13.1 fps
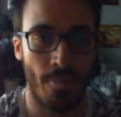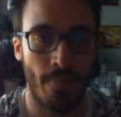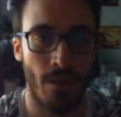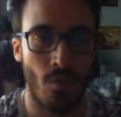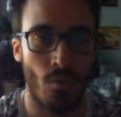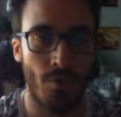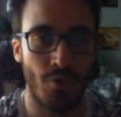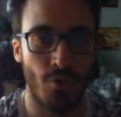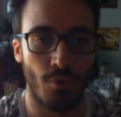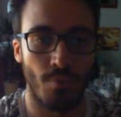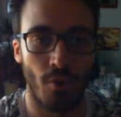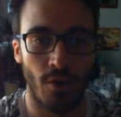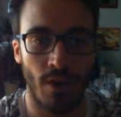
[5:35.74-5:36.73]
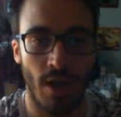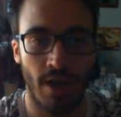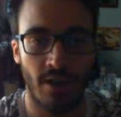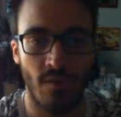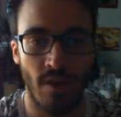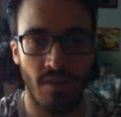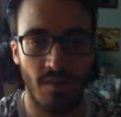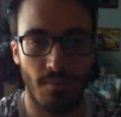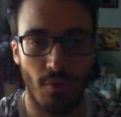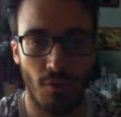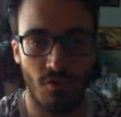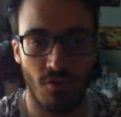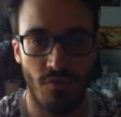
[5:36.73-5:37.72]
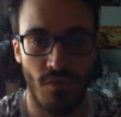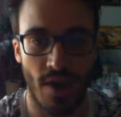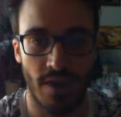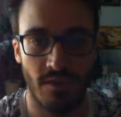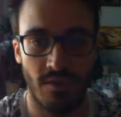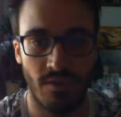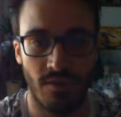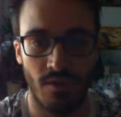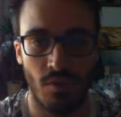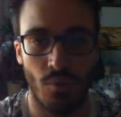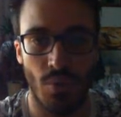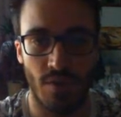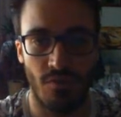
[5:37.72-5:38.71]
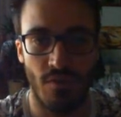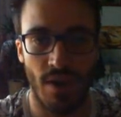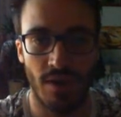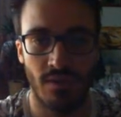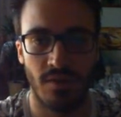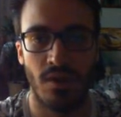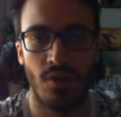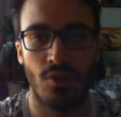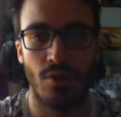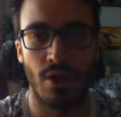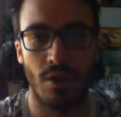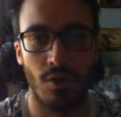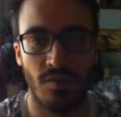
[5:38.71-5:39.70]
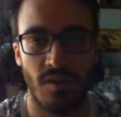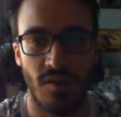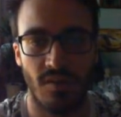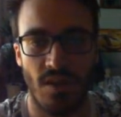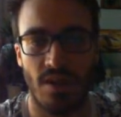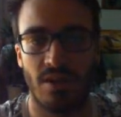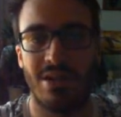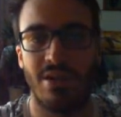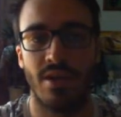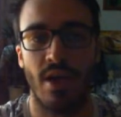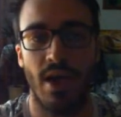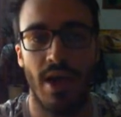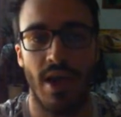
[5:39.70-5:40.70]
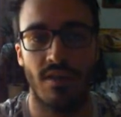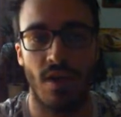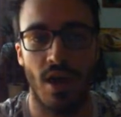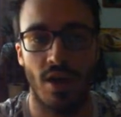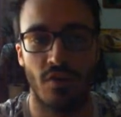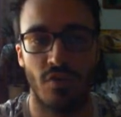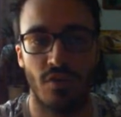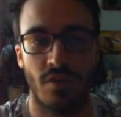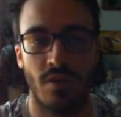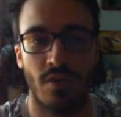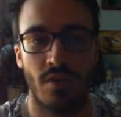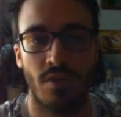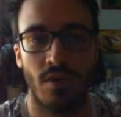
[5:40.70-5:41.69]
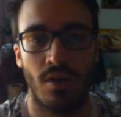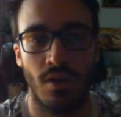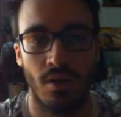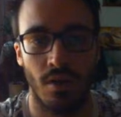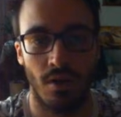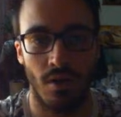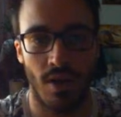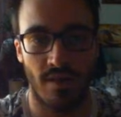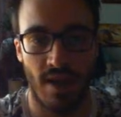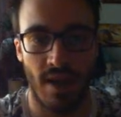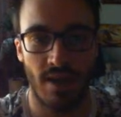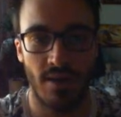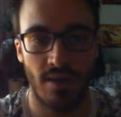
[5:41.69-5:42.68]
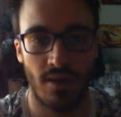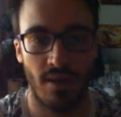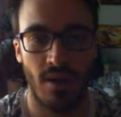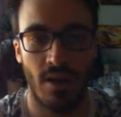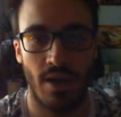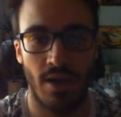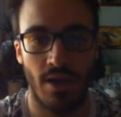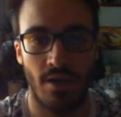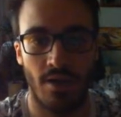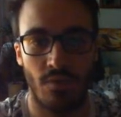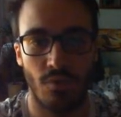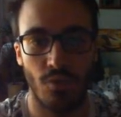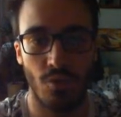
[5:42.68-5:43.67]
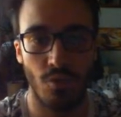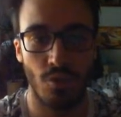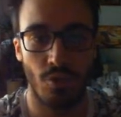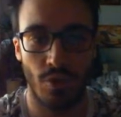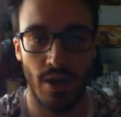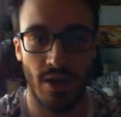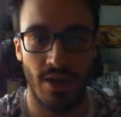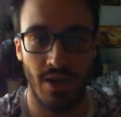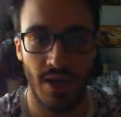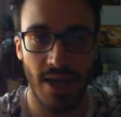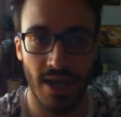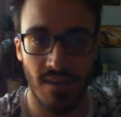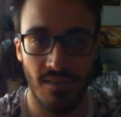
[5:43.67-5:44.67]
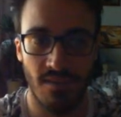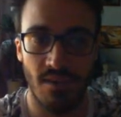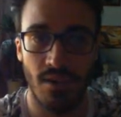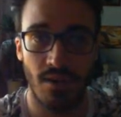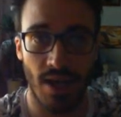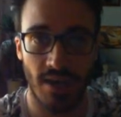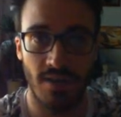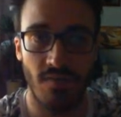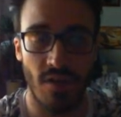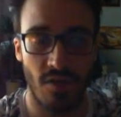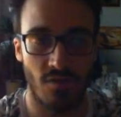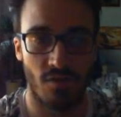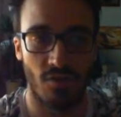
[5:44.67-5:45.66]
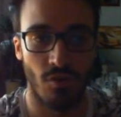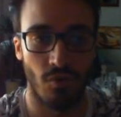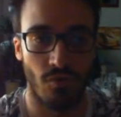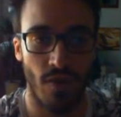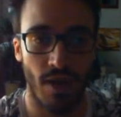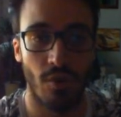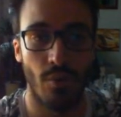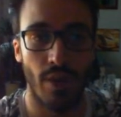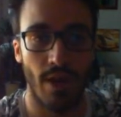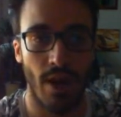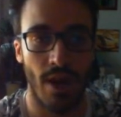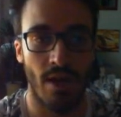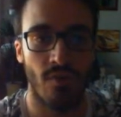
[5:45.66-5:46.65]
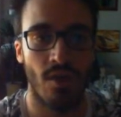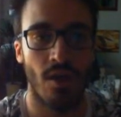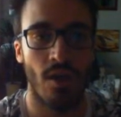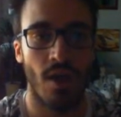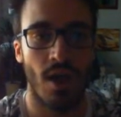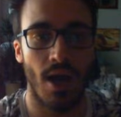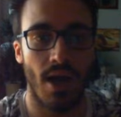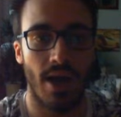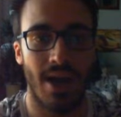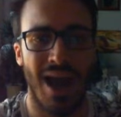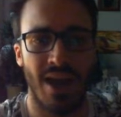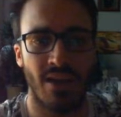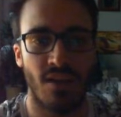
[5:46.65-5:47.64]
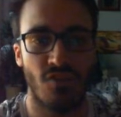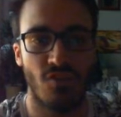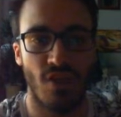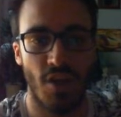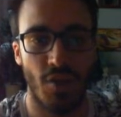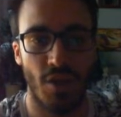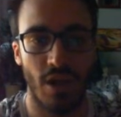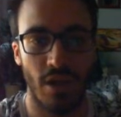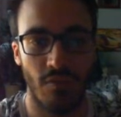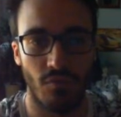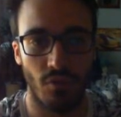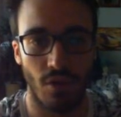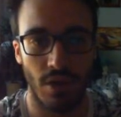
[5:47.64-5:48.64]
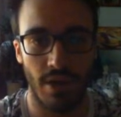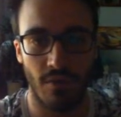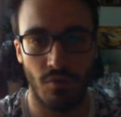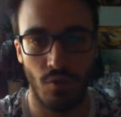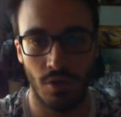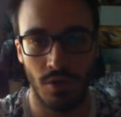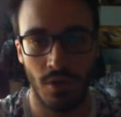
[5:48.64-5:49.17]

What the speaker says: When your opponent activates a monster effect, quick effect, you can lose exactly 800 attack, and if you do, you can negate the activation. So finally we have a kind of generic Link 4